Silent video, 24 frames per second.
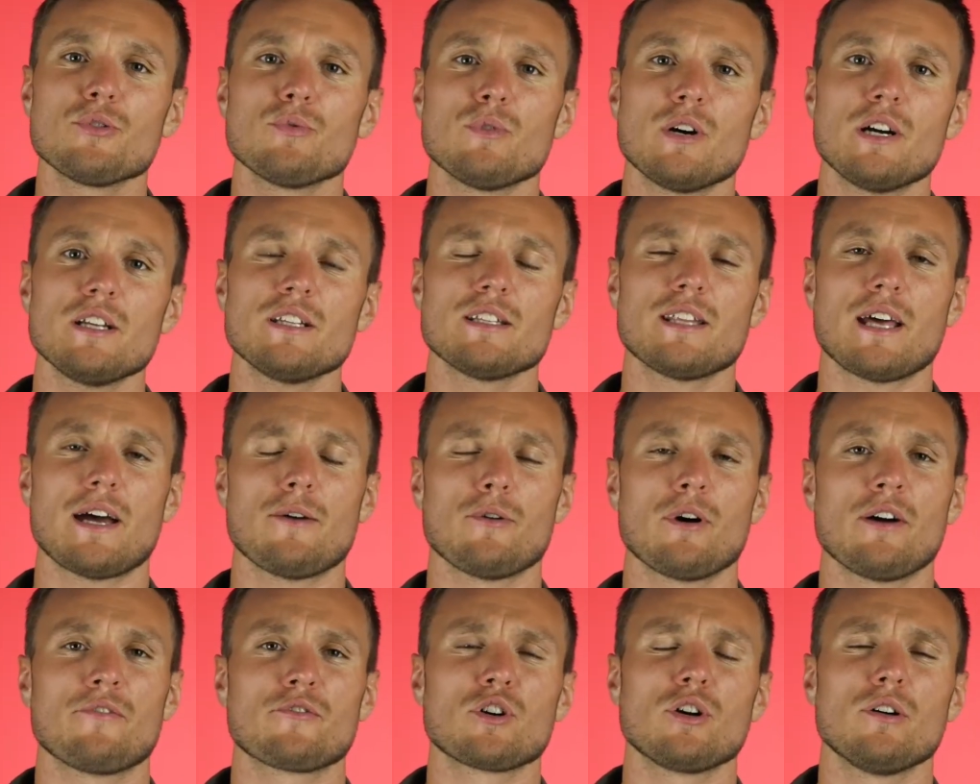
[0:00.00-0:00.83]
word that
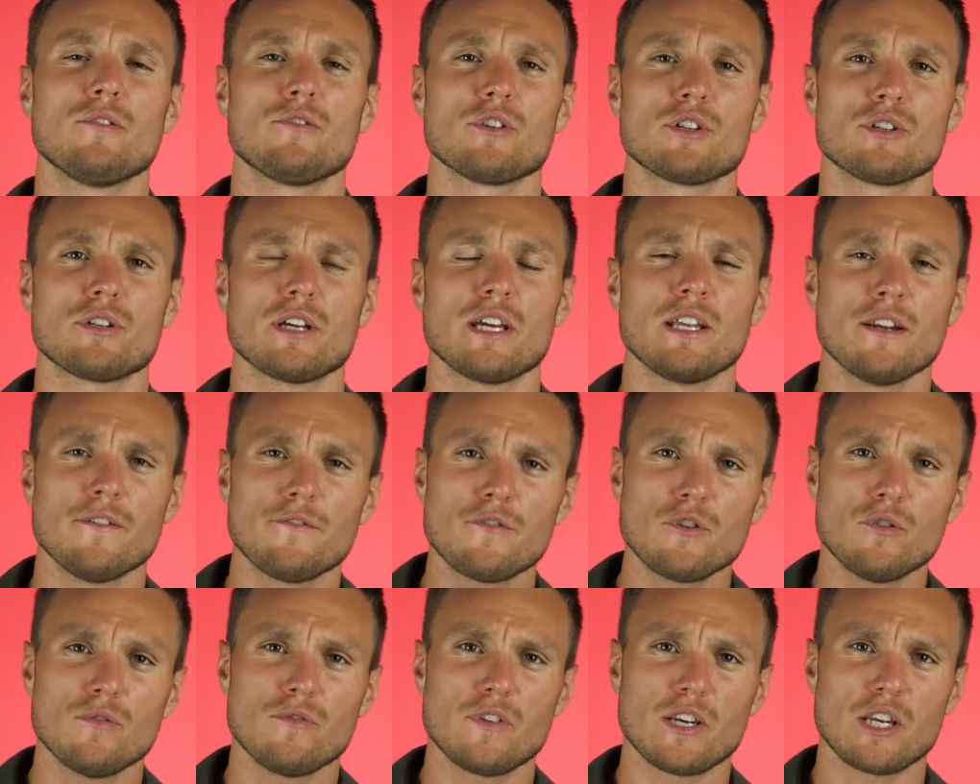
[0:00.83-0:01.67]
I've covered in a
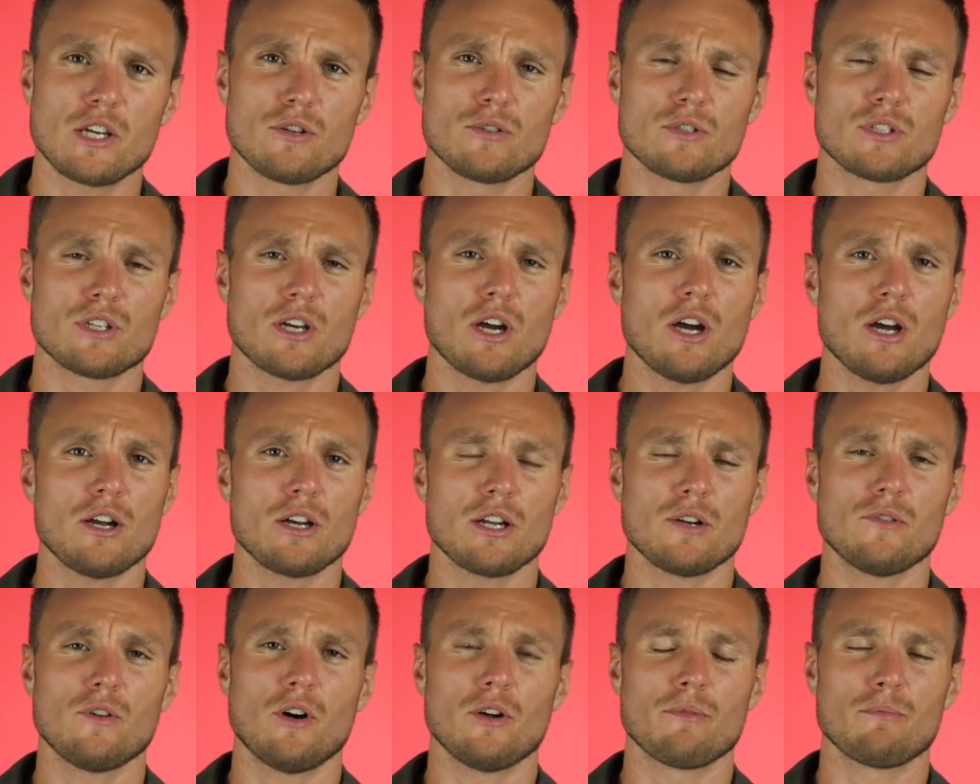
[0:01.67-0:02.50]
few videos
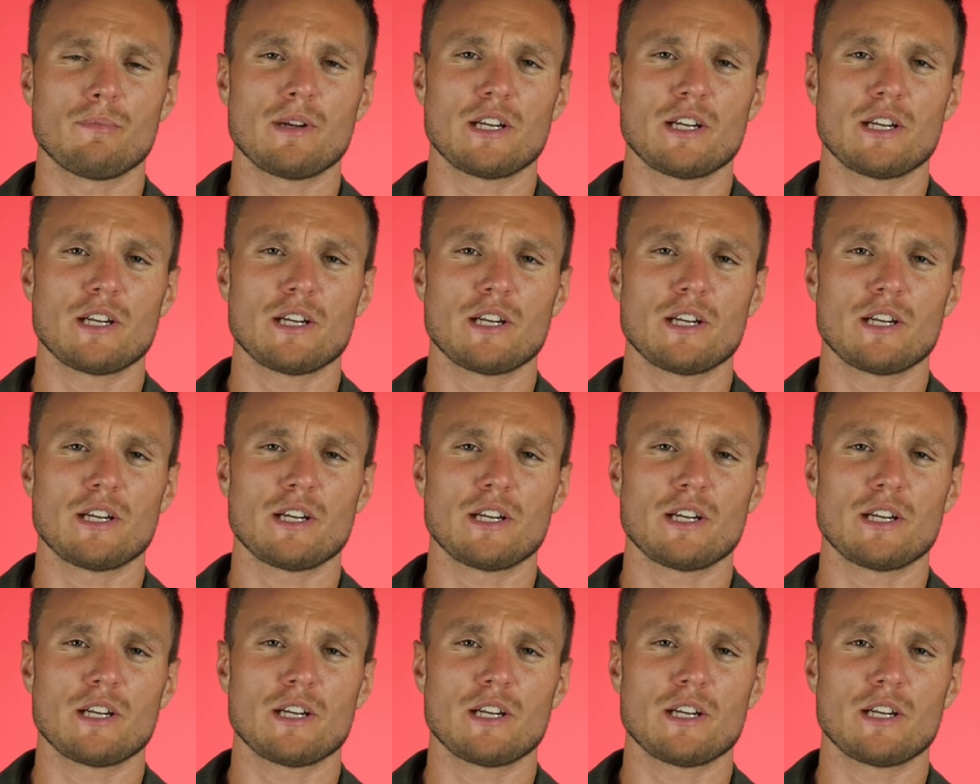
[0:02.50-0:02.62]
earlier on,